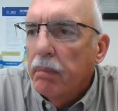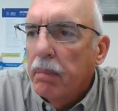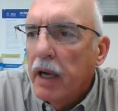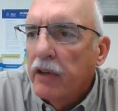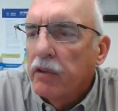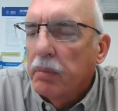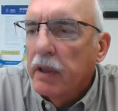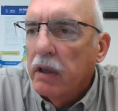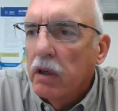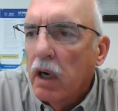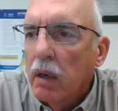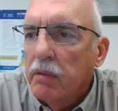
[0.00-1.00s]
possibly the
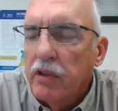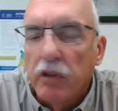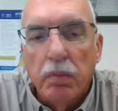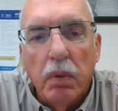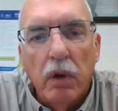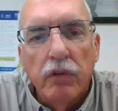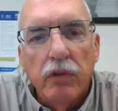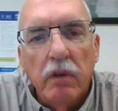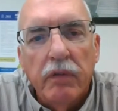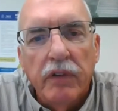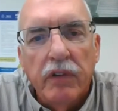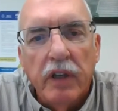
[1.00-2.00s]
garbage disposal
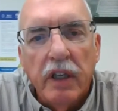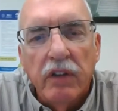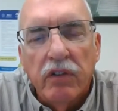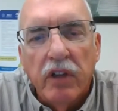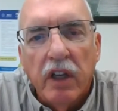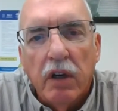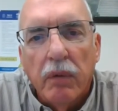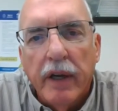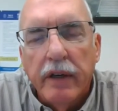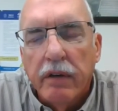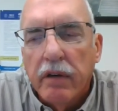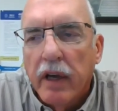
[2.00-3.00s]
if it's an
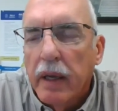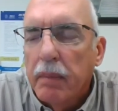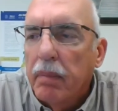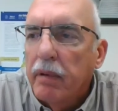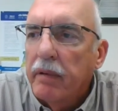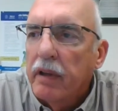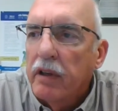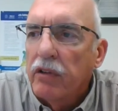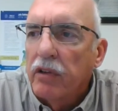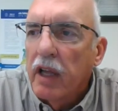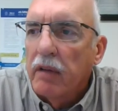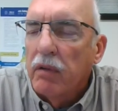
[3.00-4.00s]
incinerator type that
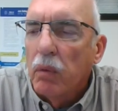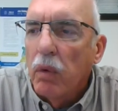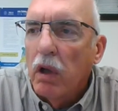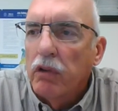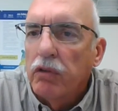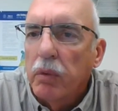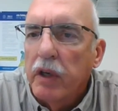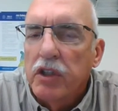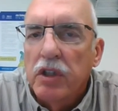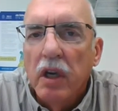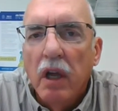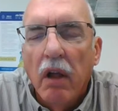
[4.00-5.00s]
doesn't have a wall
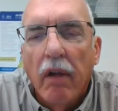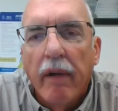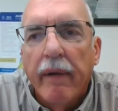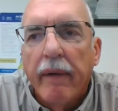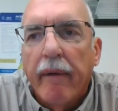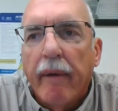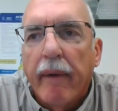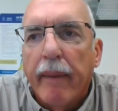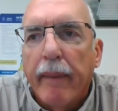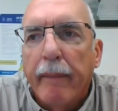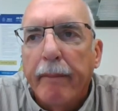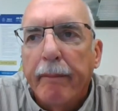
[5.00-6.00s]
switch.
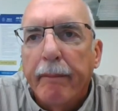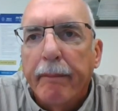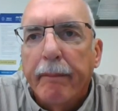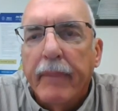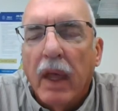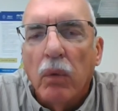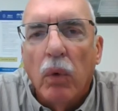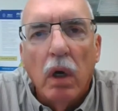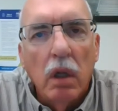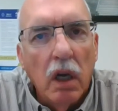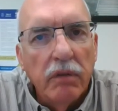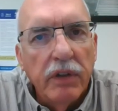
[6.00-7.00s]

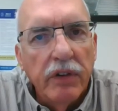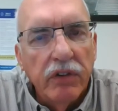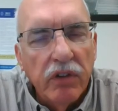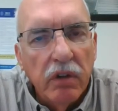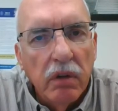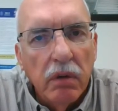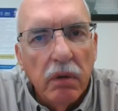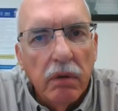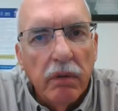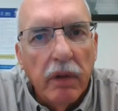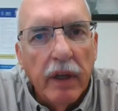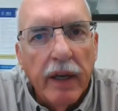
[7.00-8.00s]
Wall ovens
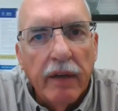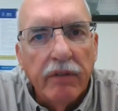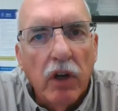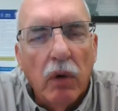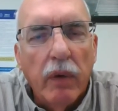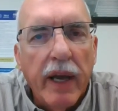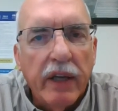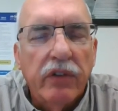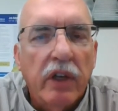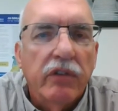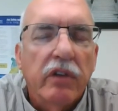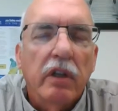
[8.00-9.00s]
that have no
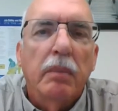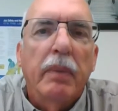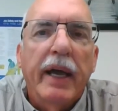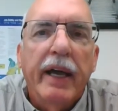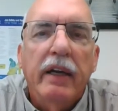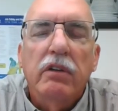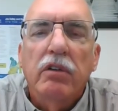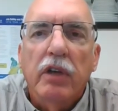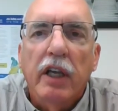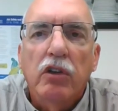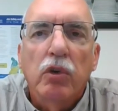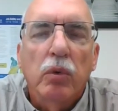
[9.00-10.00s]
access to the back to
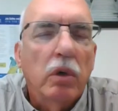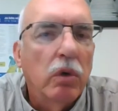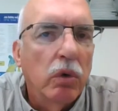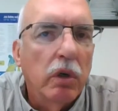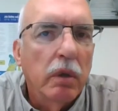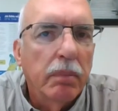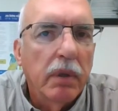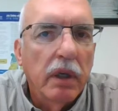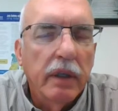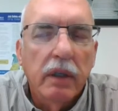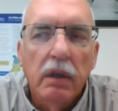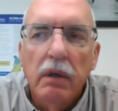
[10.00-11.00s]
get to a cord and
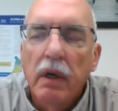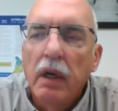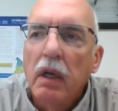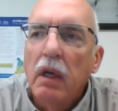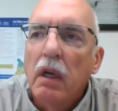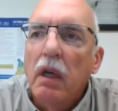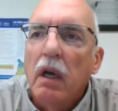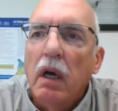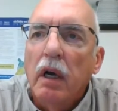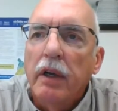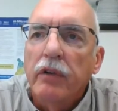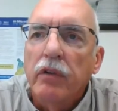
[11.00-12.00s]
plug
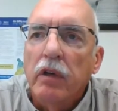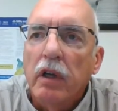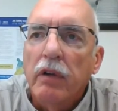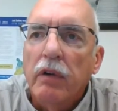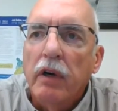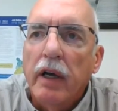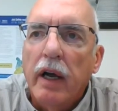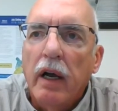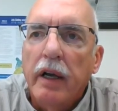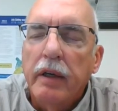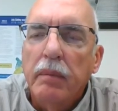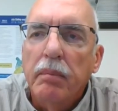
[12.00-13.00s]
is another
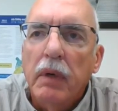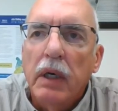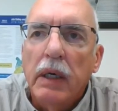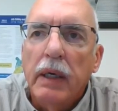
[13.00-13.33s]
item.